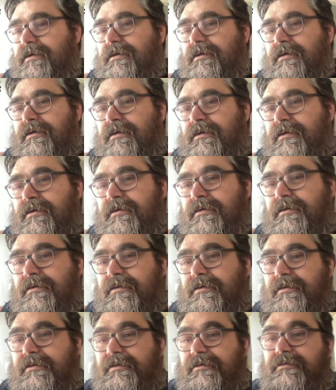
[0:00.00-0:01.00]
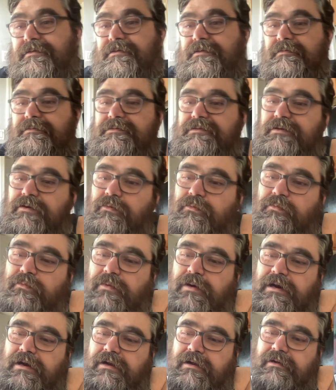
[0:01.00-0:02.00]
So
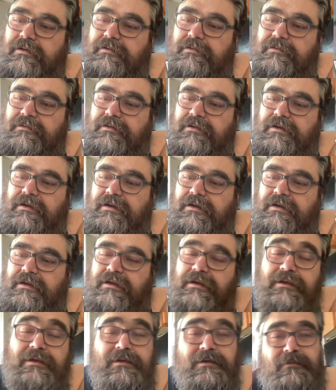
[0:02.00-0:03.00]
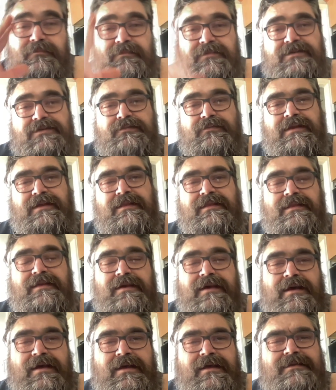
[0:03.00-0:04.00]
while I am doing
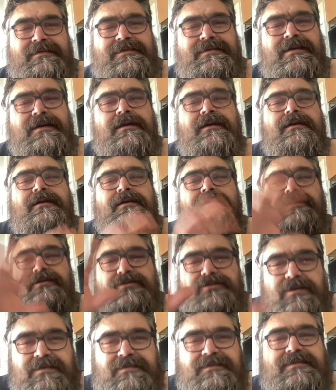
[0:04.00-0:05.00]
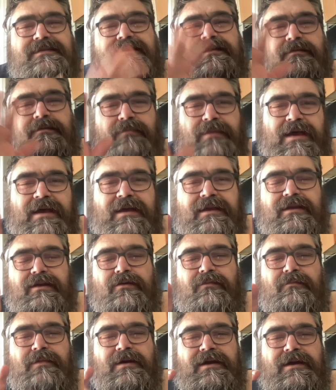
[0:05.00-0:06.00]
that, just in the back of your
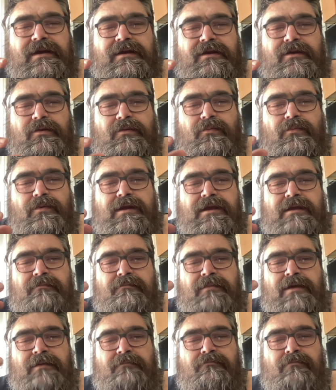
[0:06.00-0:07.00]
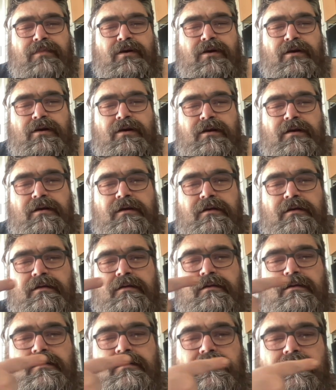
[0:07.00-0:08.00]
mind, remember
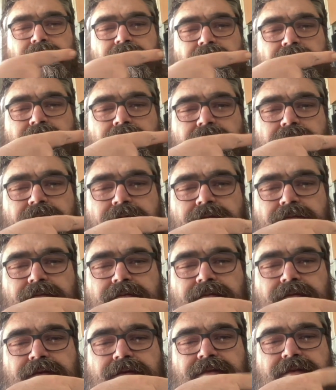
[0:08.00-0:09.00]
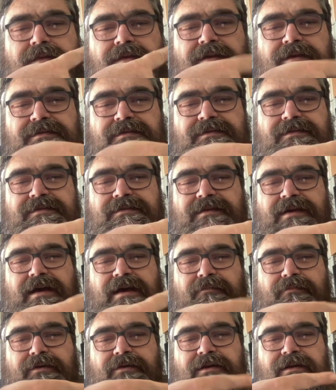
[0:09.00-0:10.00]
that this is
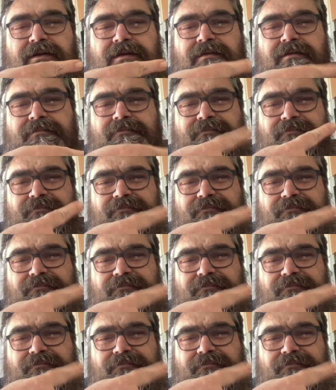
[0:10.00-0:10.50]
happening.